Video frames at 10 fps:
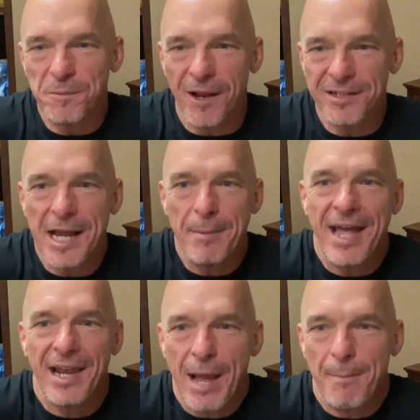upon a time
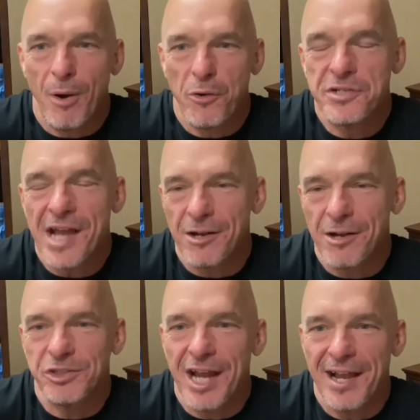had like
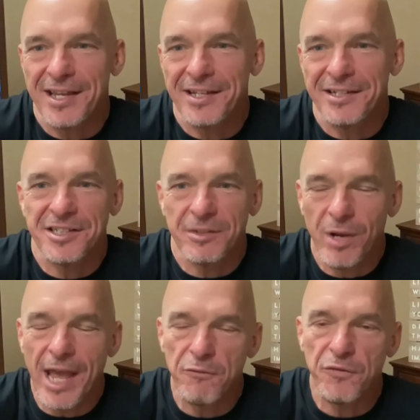motorcycle jackets, and
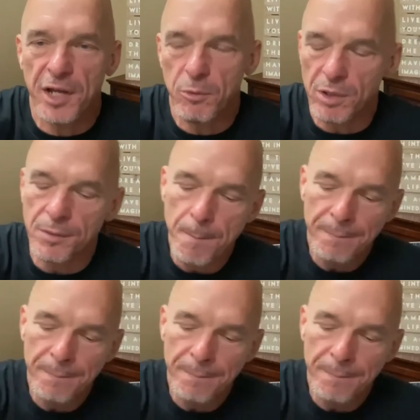we had fun with